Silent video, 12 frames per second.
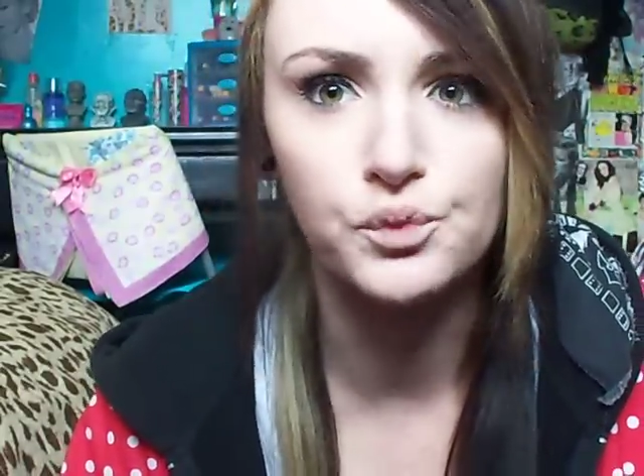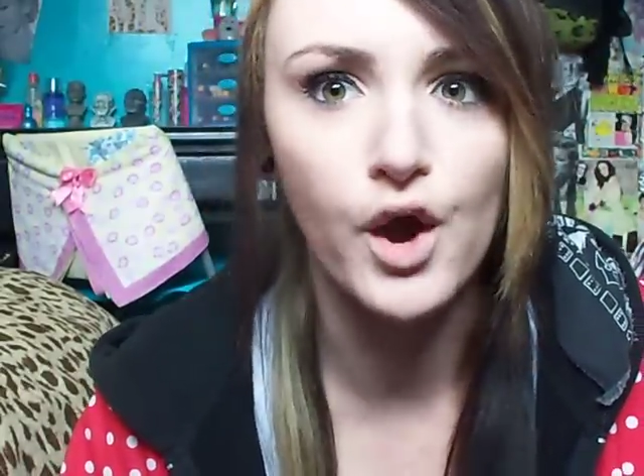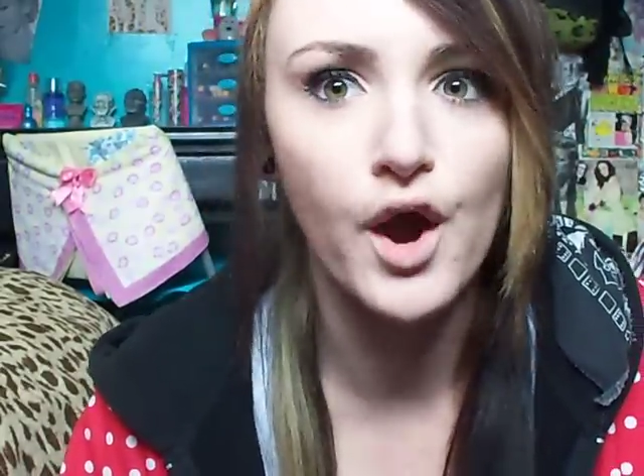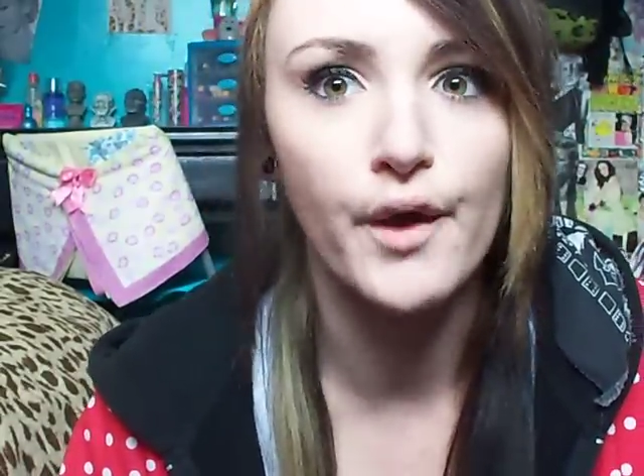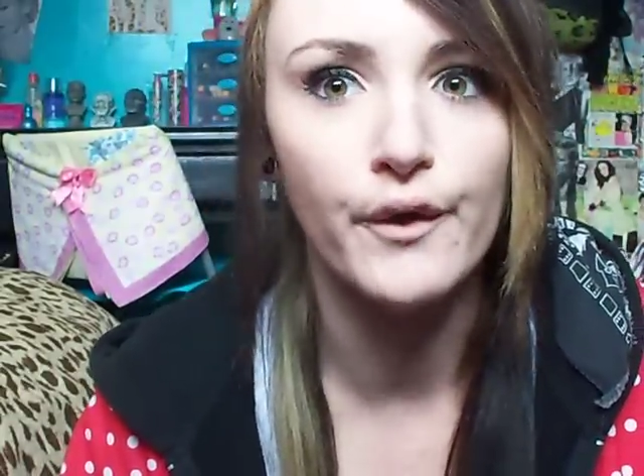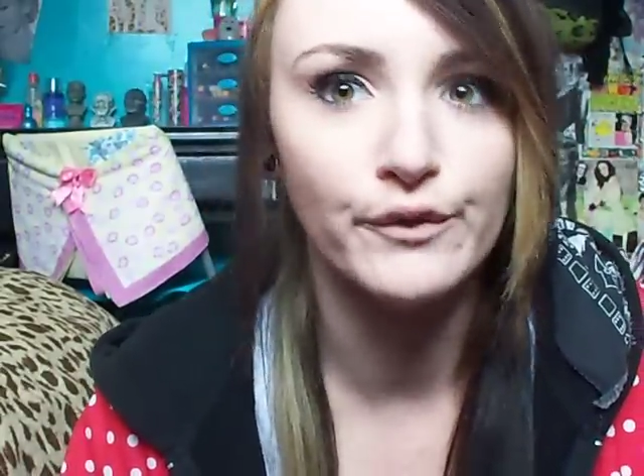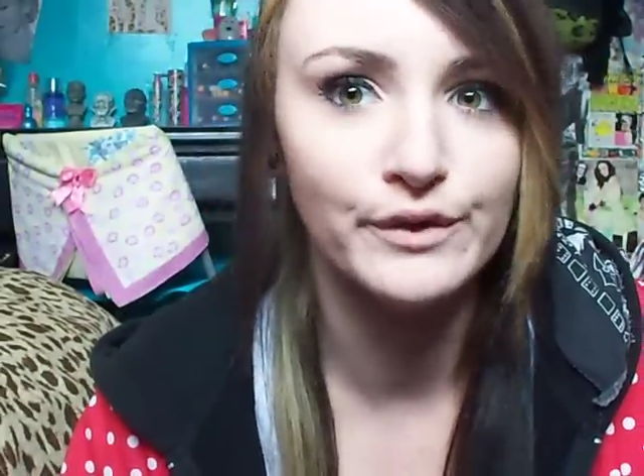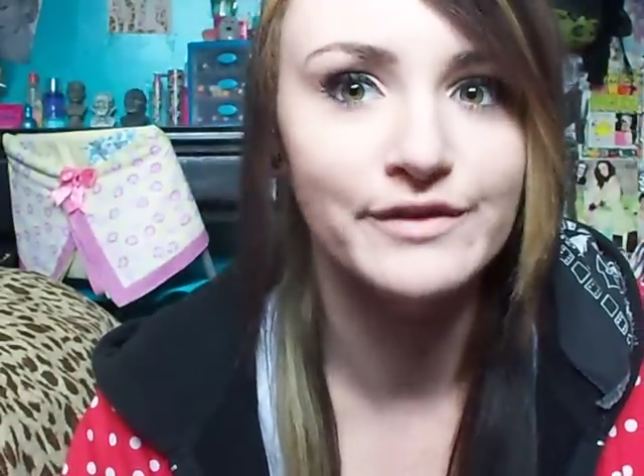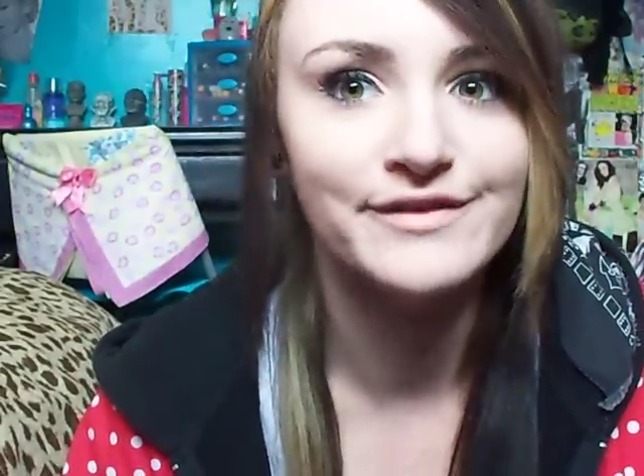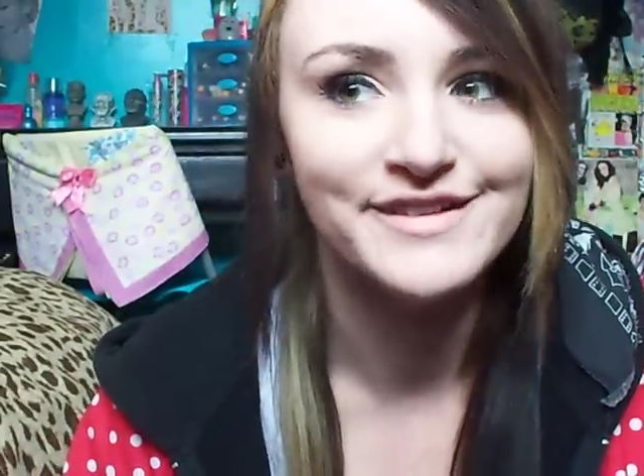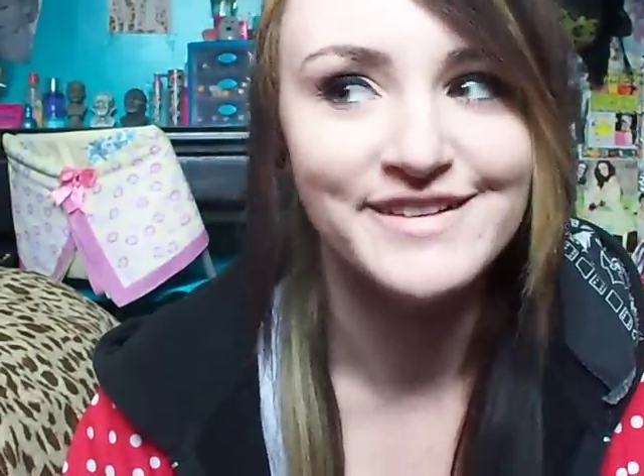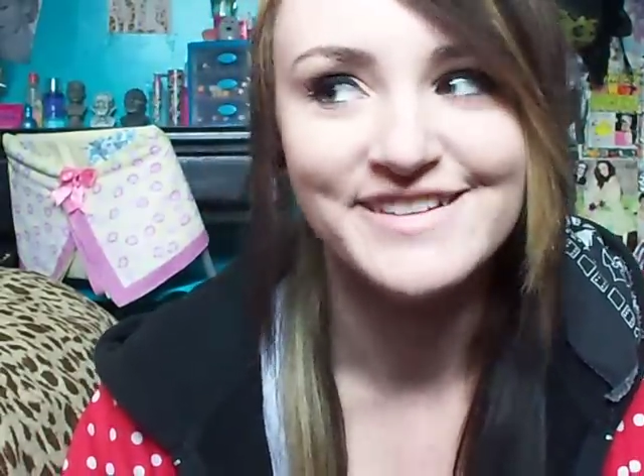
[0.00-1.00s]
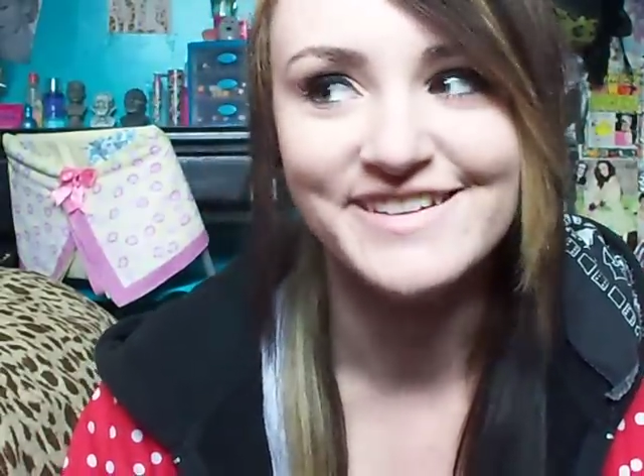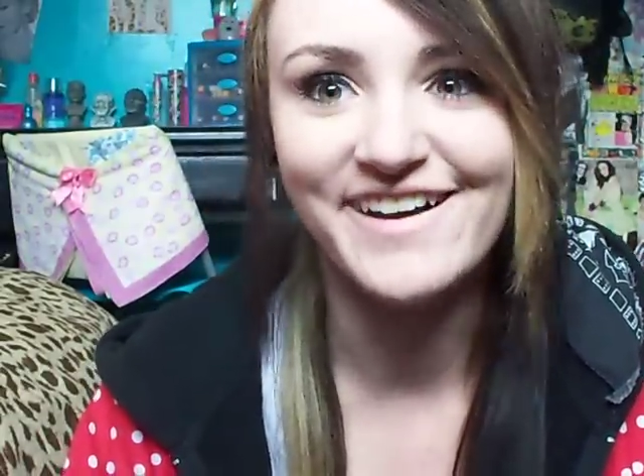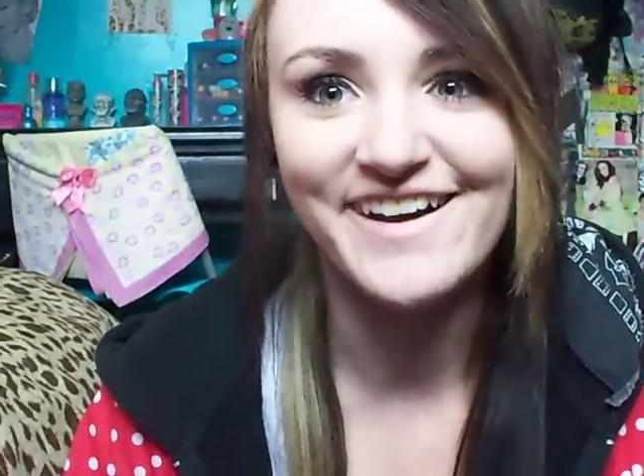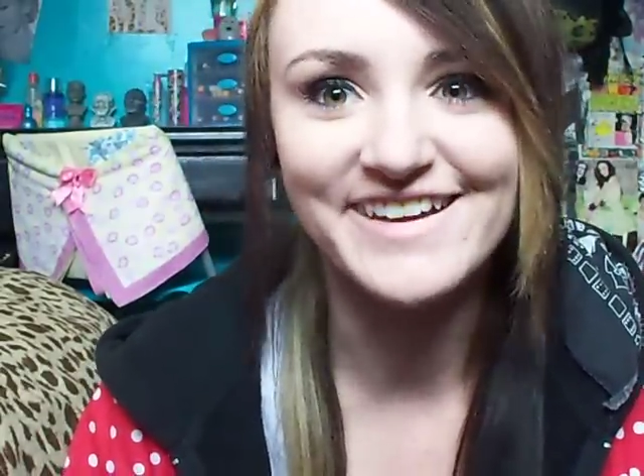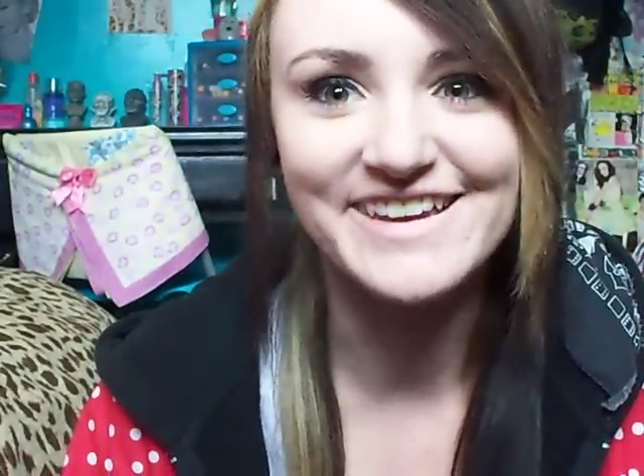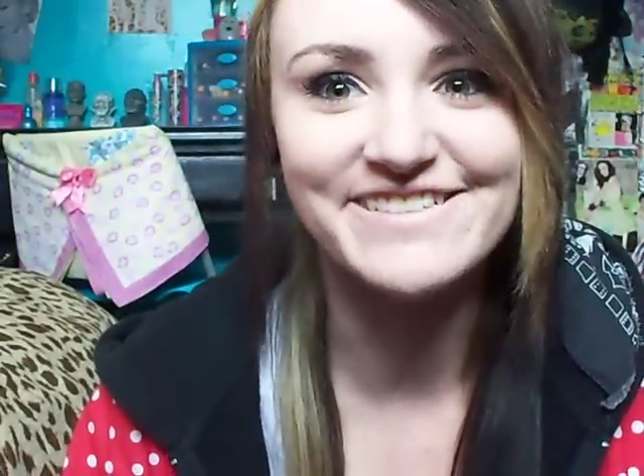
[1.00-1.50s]
Whoa,
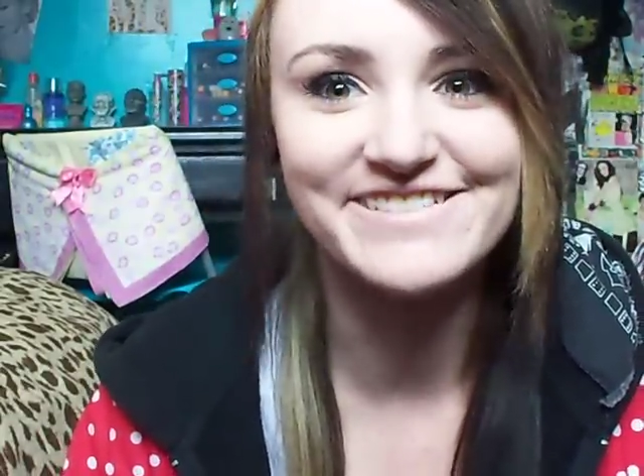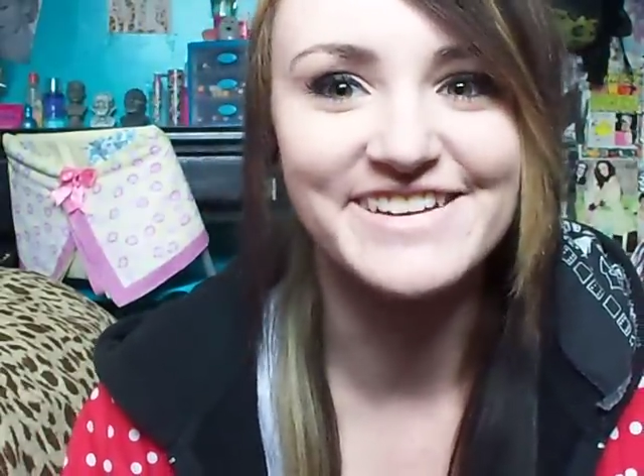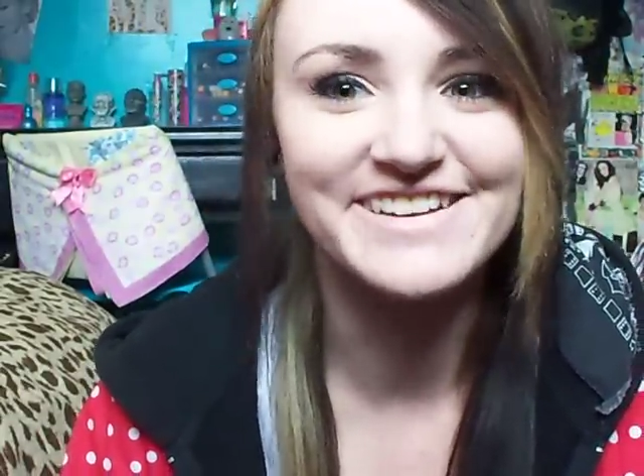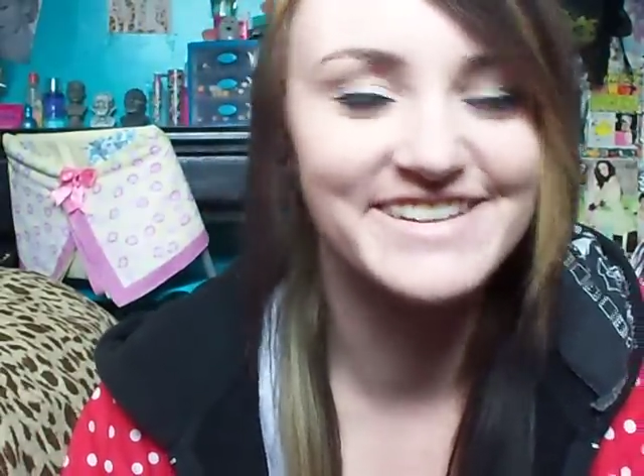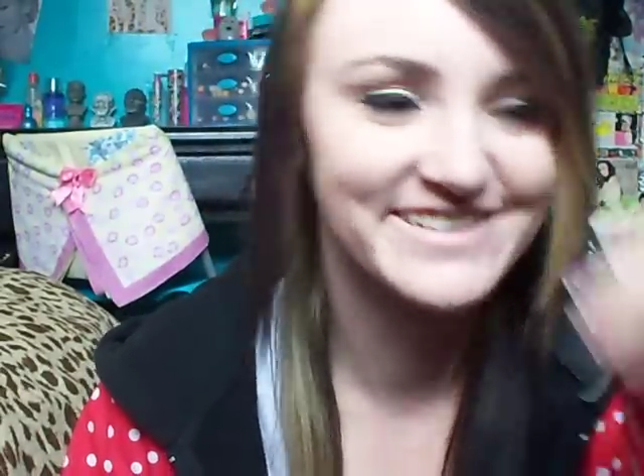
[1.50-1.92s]
not even.